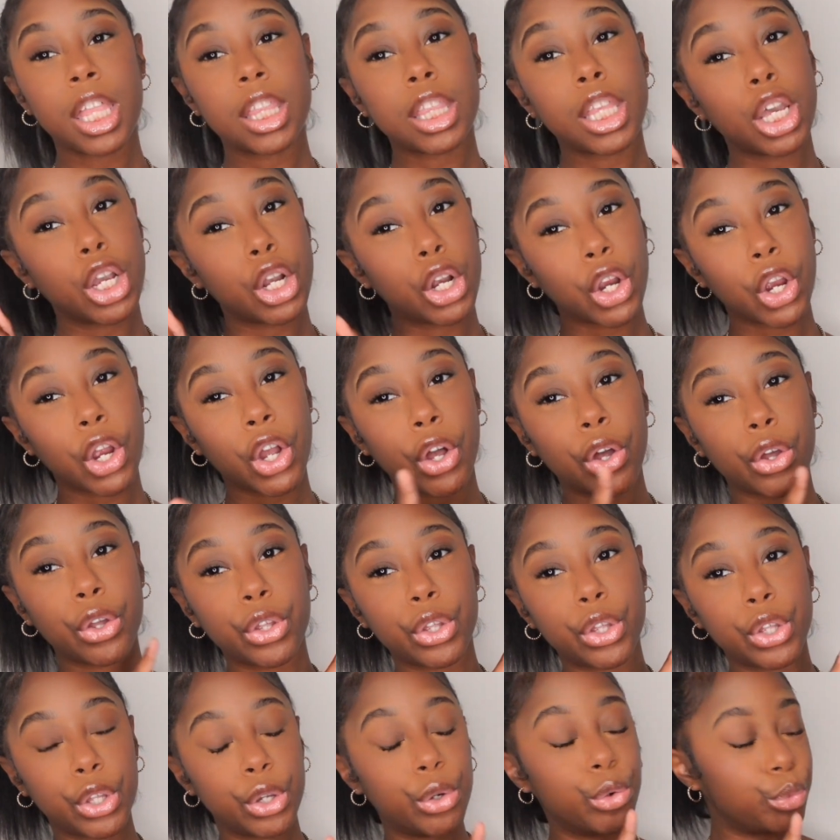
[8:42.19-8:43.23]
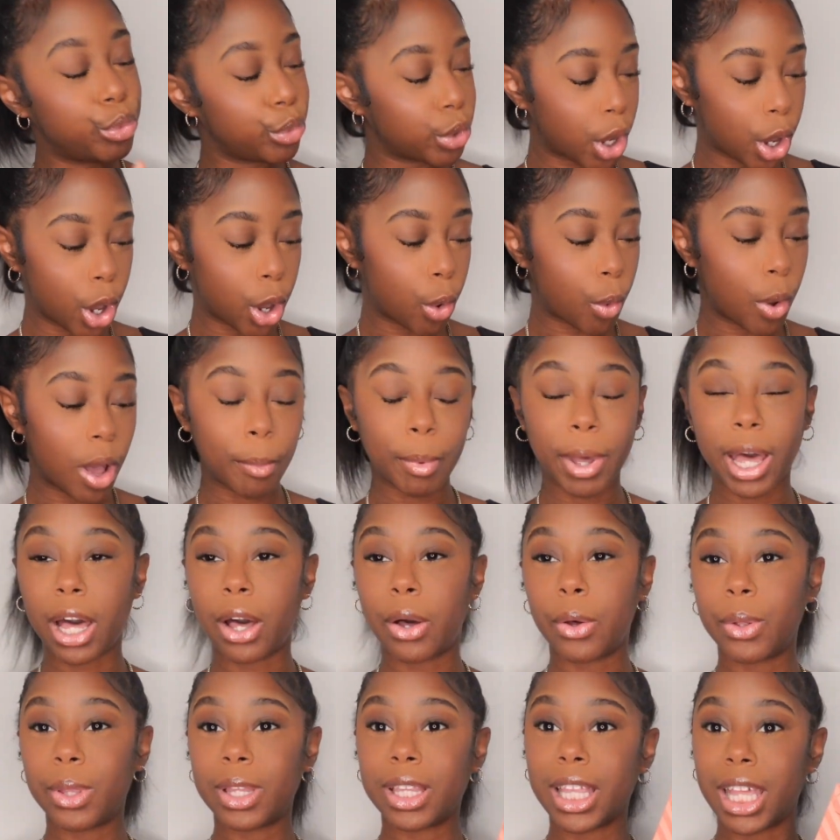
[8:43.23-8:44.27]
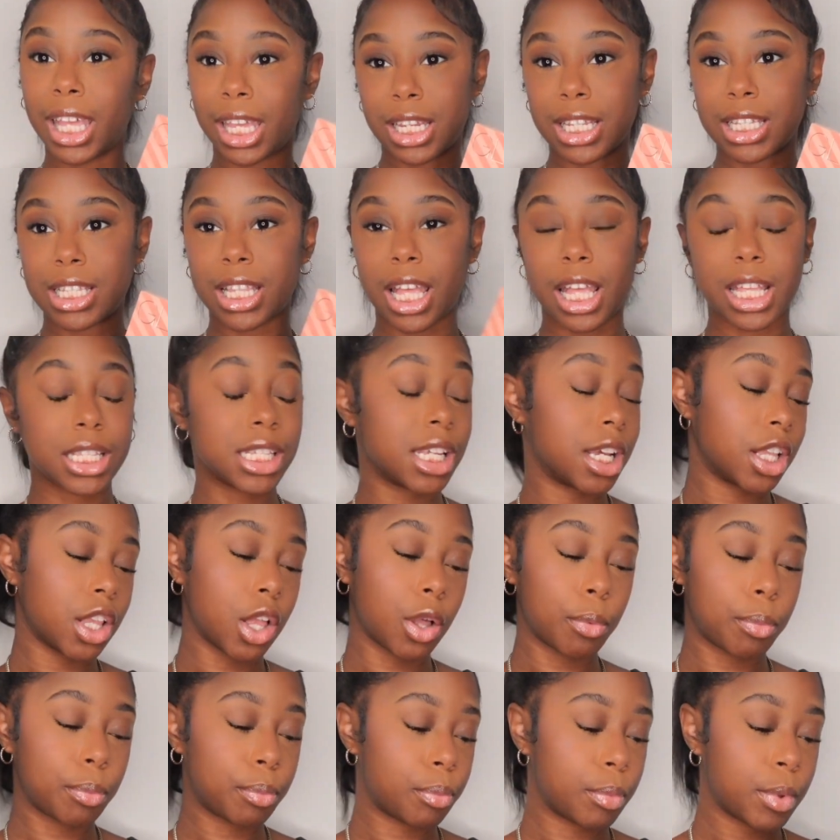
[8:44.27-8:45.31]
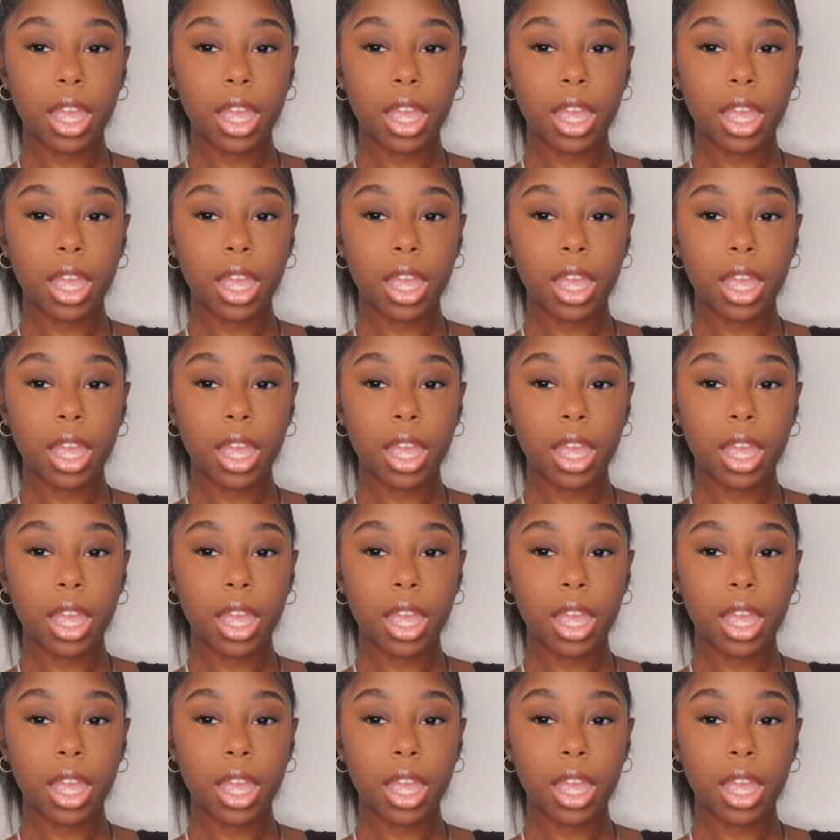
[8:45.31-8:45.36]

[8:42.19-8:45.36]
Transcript: then girl, you know about the Anastasia Glow.